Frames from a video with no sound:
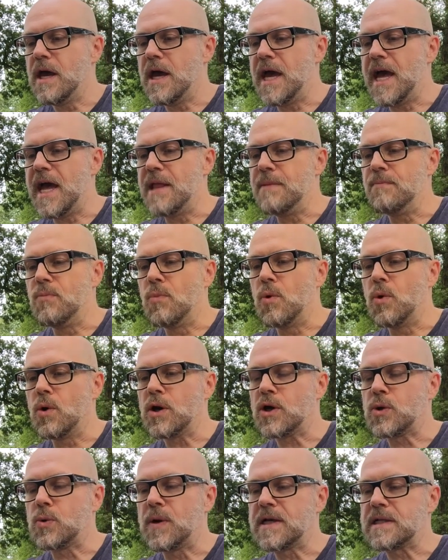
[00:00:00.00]
and more
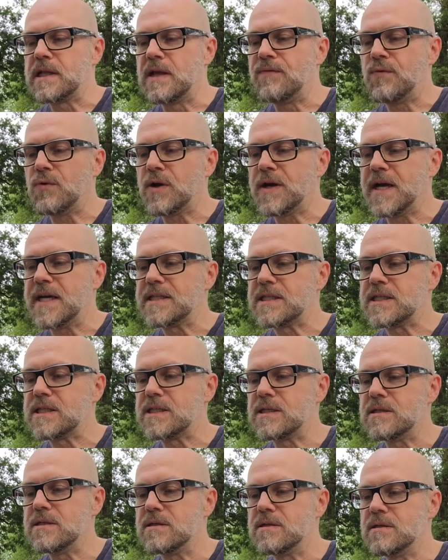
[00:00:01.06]
quickly
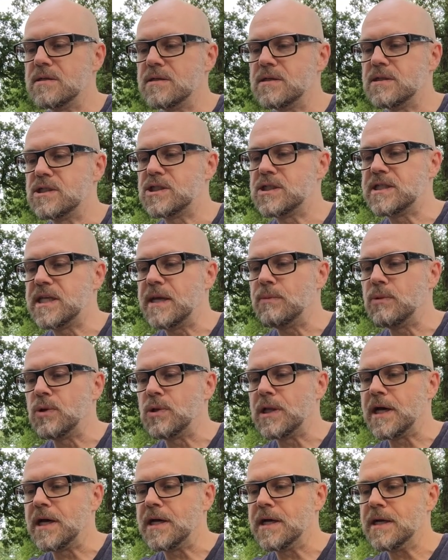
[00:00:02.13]
forgets
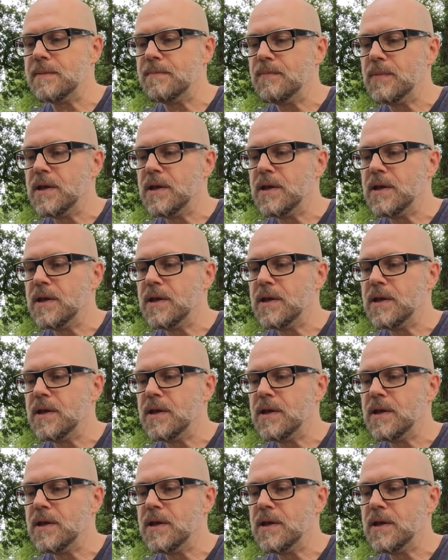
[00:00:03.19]
stimuli